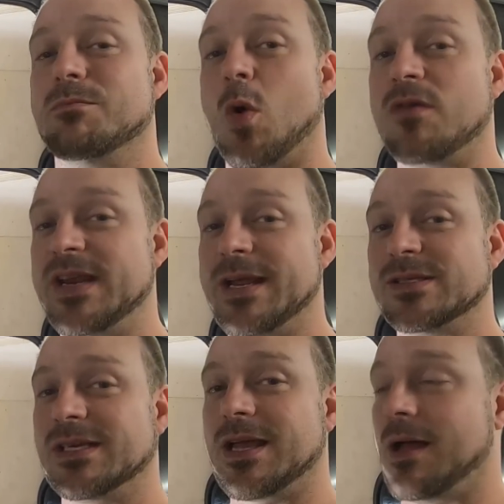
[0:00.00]
more videos
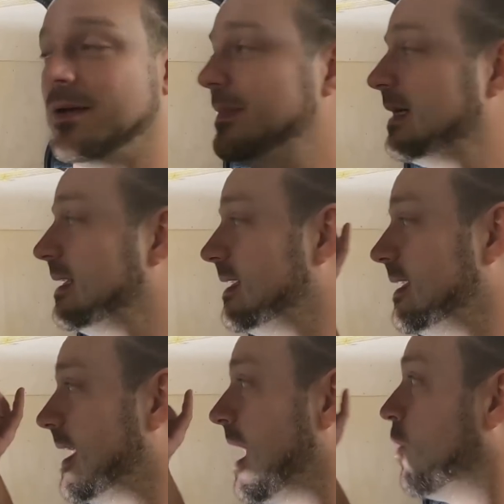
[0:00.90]
to come.
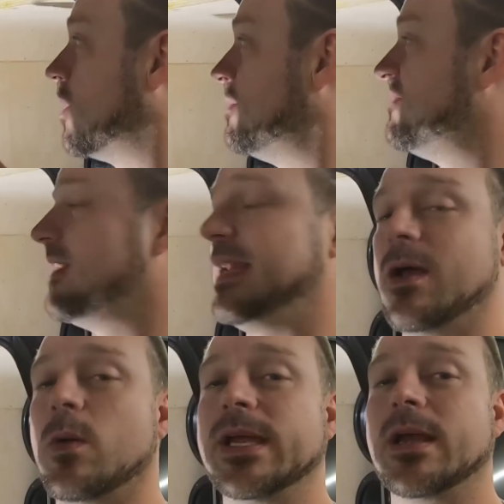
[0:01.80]
I will be
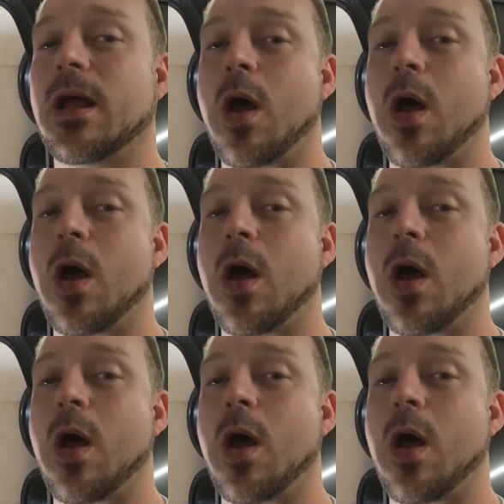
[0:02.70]
videoing